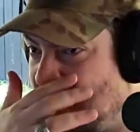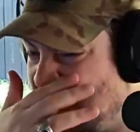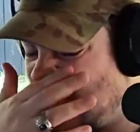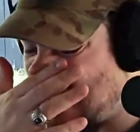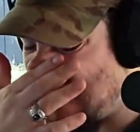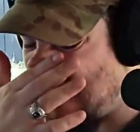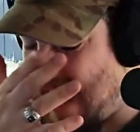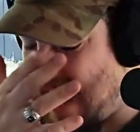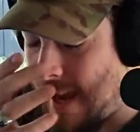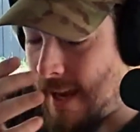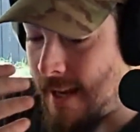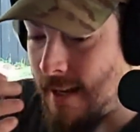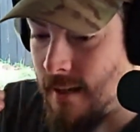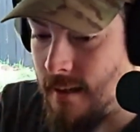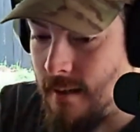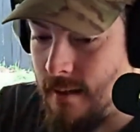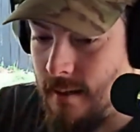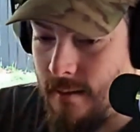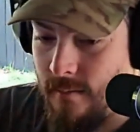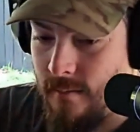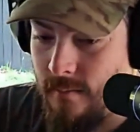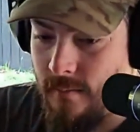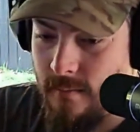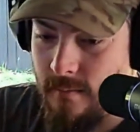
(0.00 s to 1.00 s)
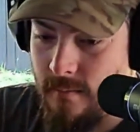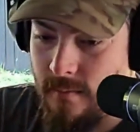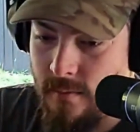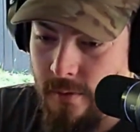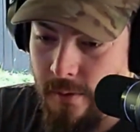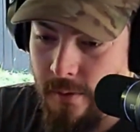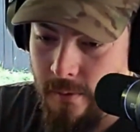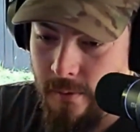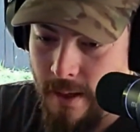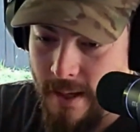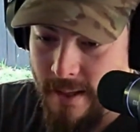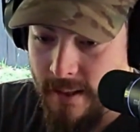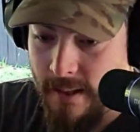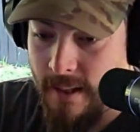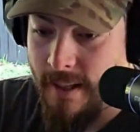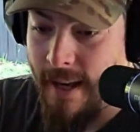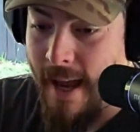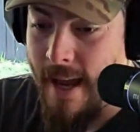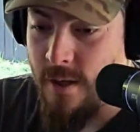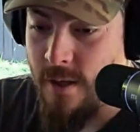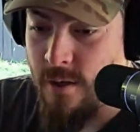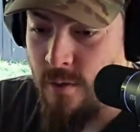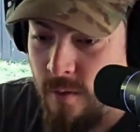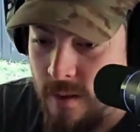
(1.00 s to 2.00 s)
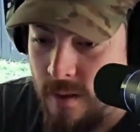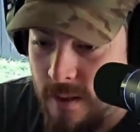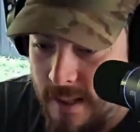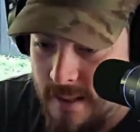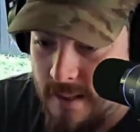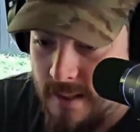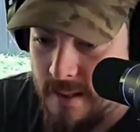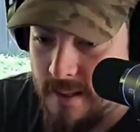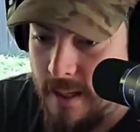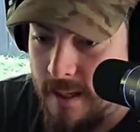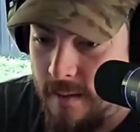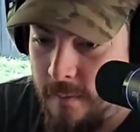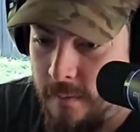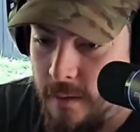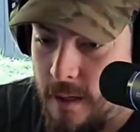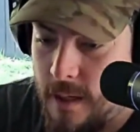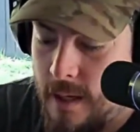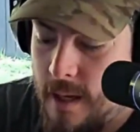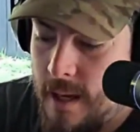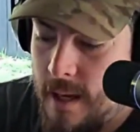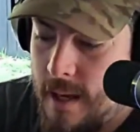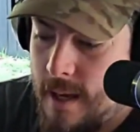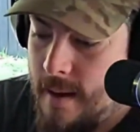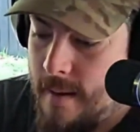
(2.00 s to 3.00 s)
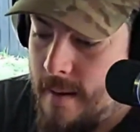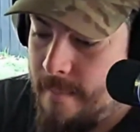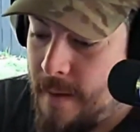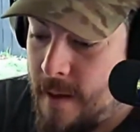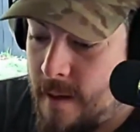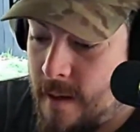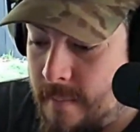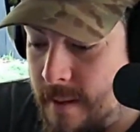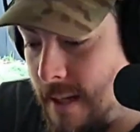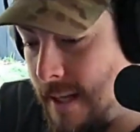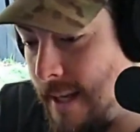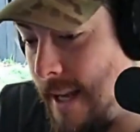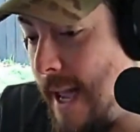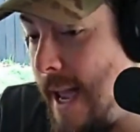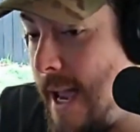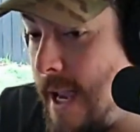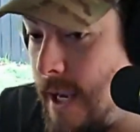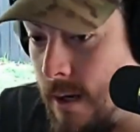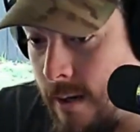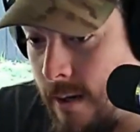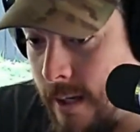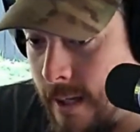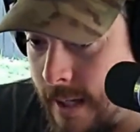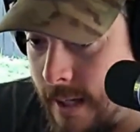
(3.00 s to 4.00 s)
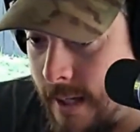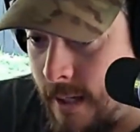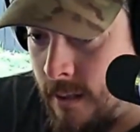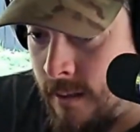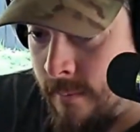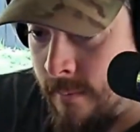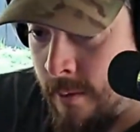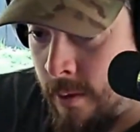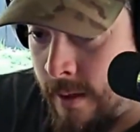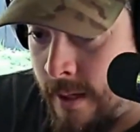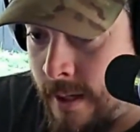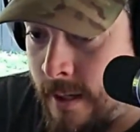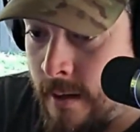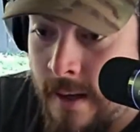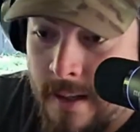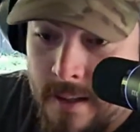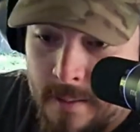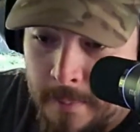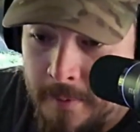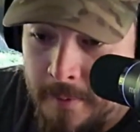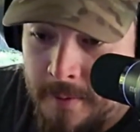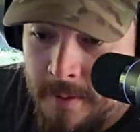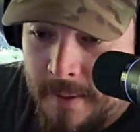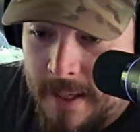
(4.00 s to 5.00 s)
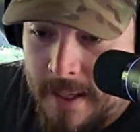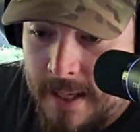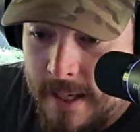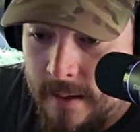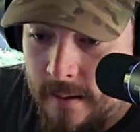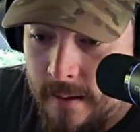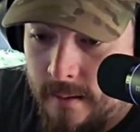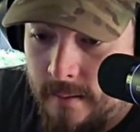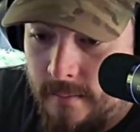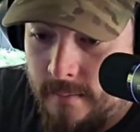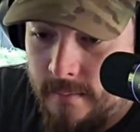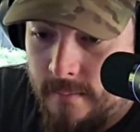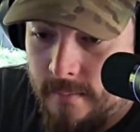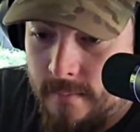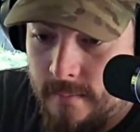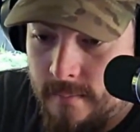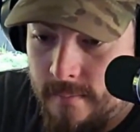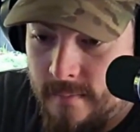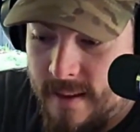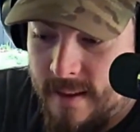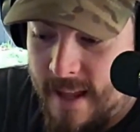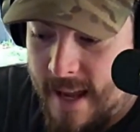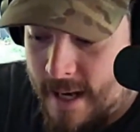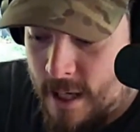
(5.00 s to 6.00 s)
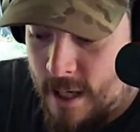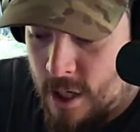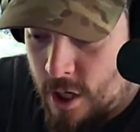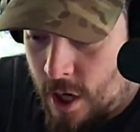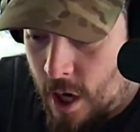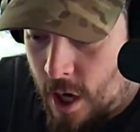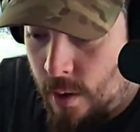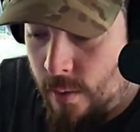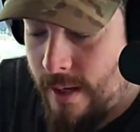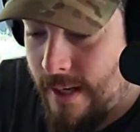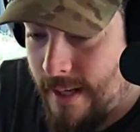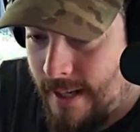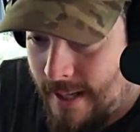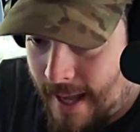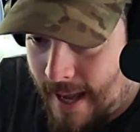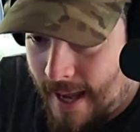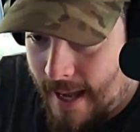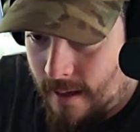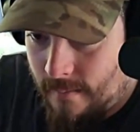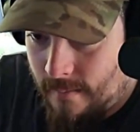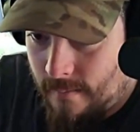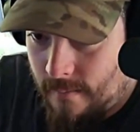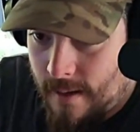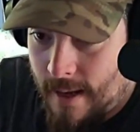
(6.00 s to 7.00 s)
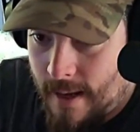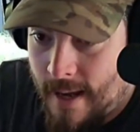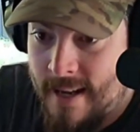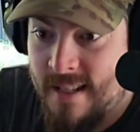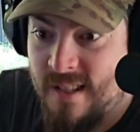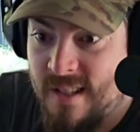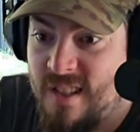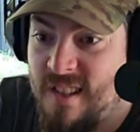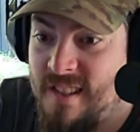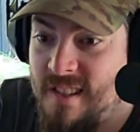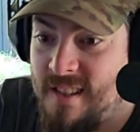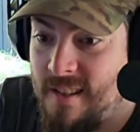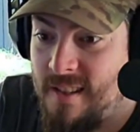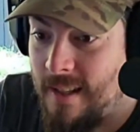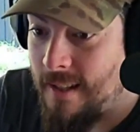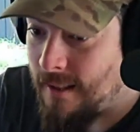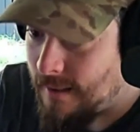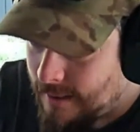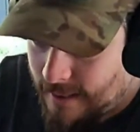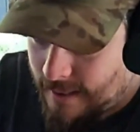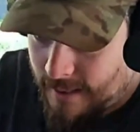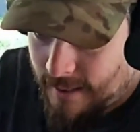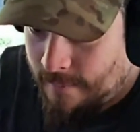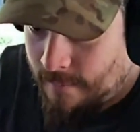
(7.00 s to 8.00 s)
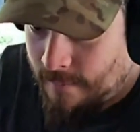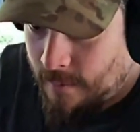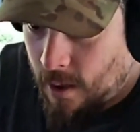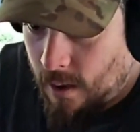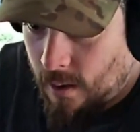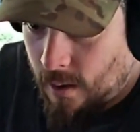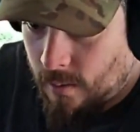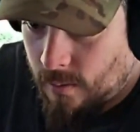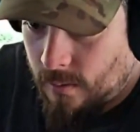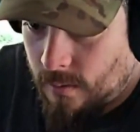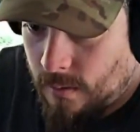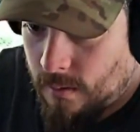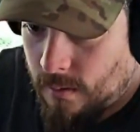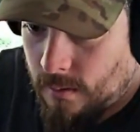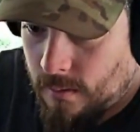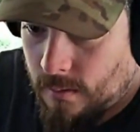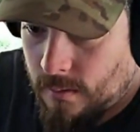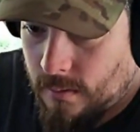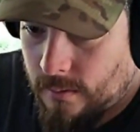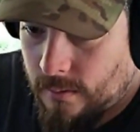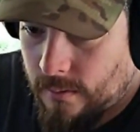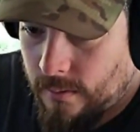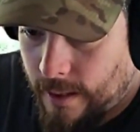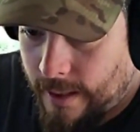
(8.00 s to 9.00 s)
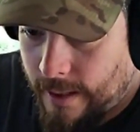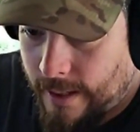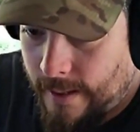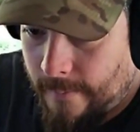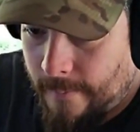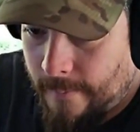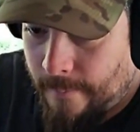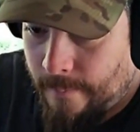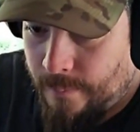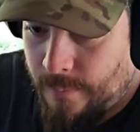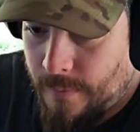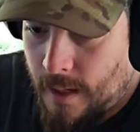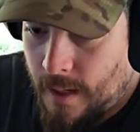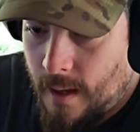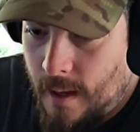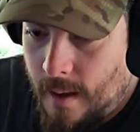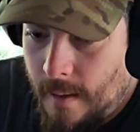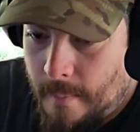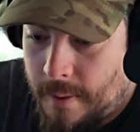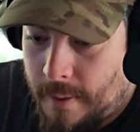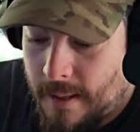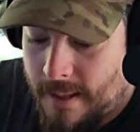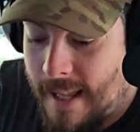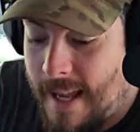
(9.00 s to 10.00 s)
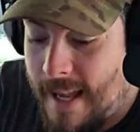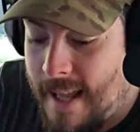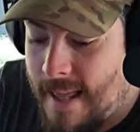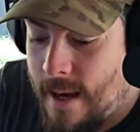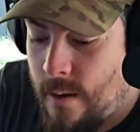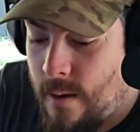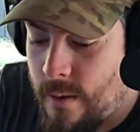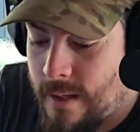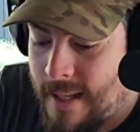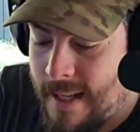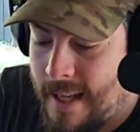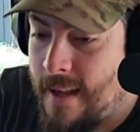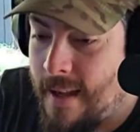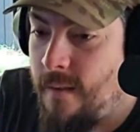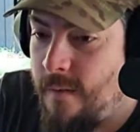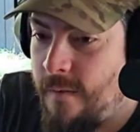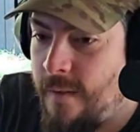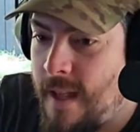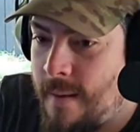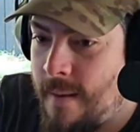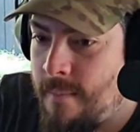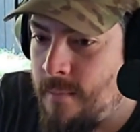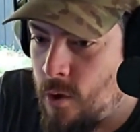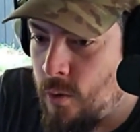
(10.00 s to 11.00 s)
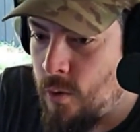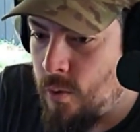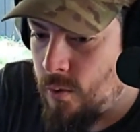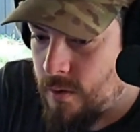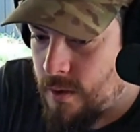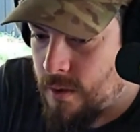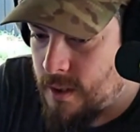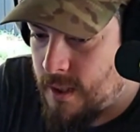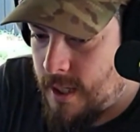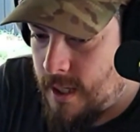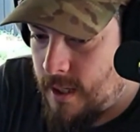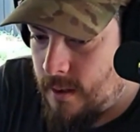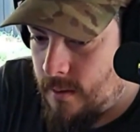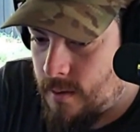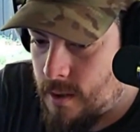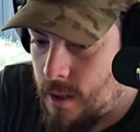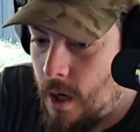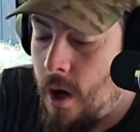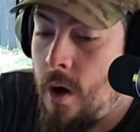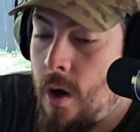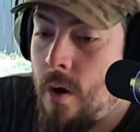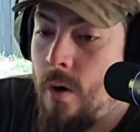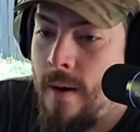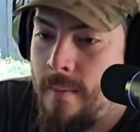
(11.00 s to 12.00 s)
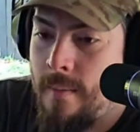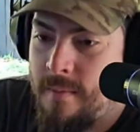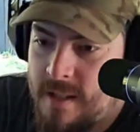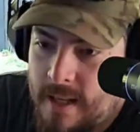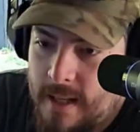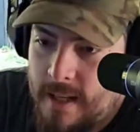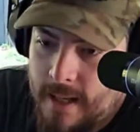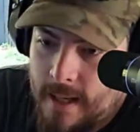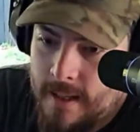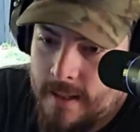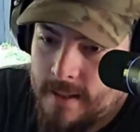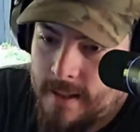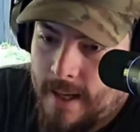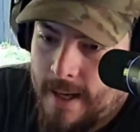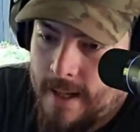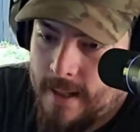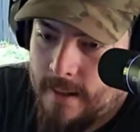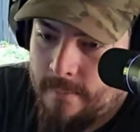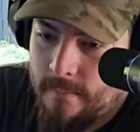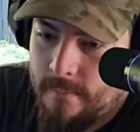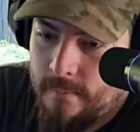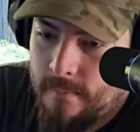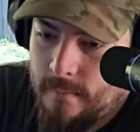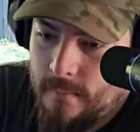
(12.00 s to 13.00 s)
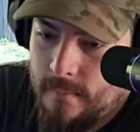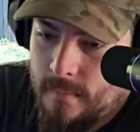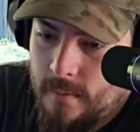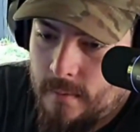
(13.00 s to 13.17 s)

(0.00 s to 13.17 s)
detained through like the catch and release stuff, they'd be like, hey, you're an illegal immigrant. You're not supposed to be here. They noted that and still let them go, right? But then they would give them tools to use. Oh, I'm seeking asylum,